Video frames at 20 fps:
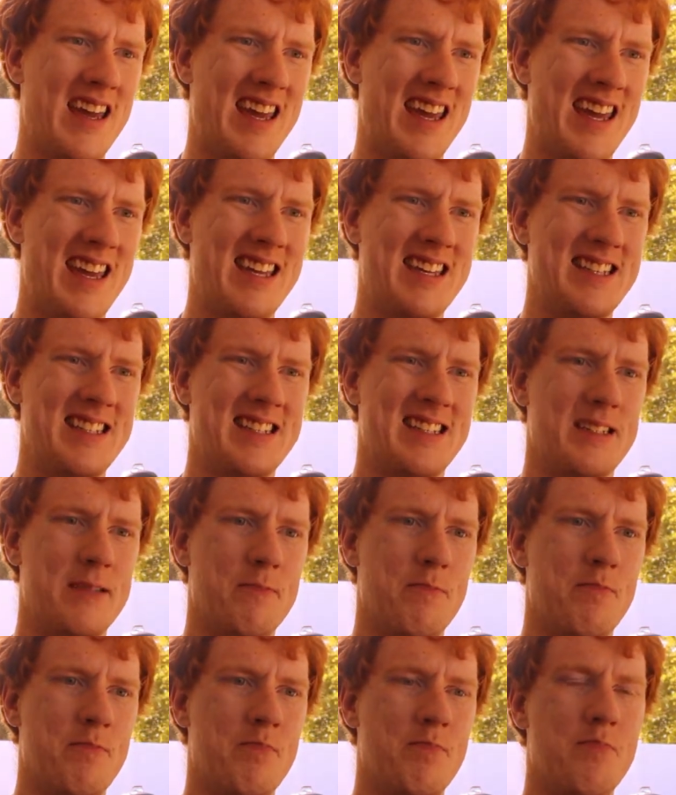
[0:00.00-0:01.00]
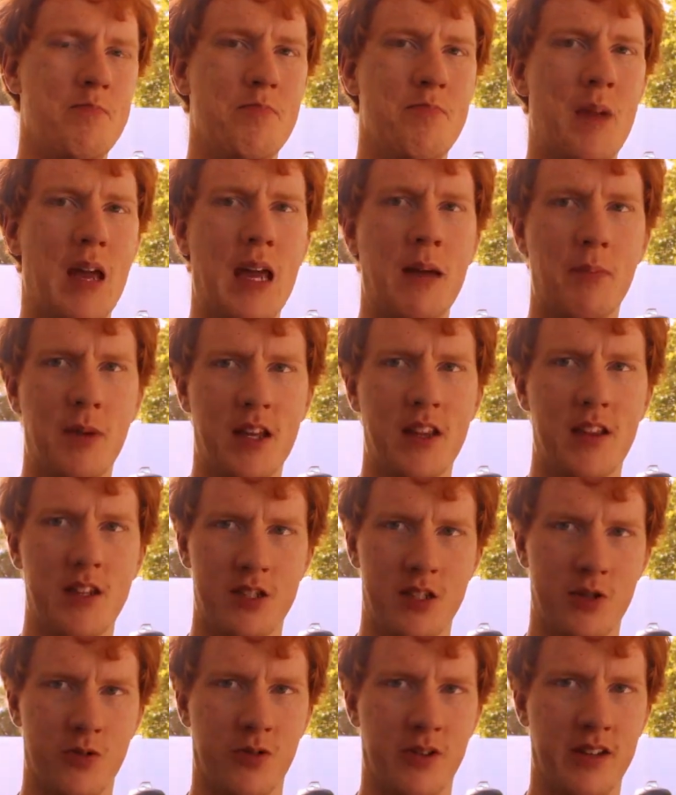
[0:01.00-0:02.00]
is maybe the
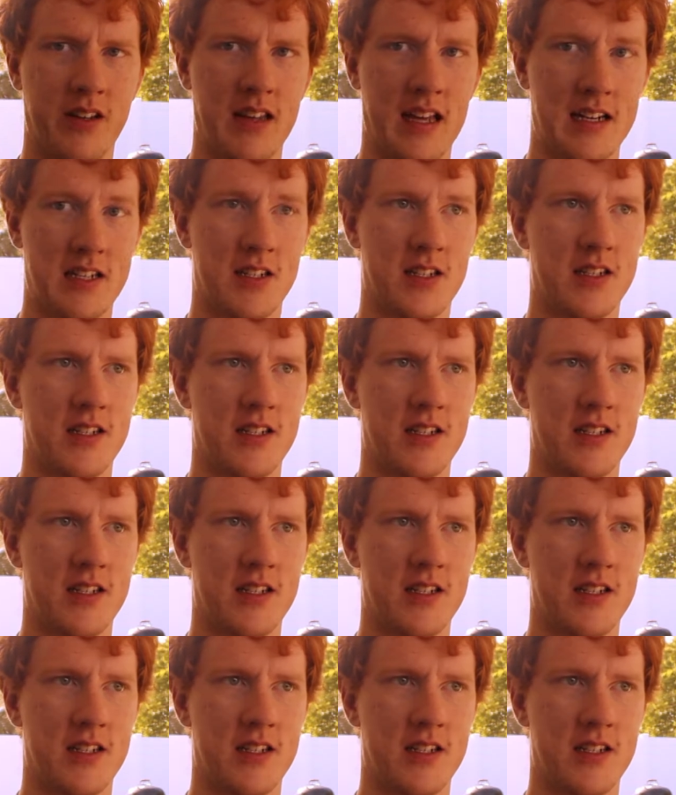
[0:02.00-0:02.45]
story that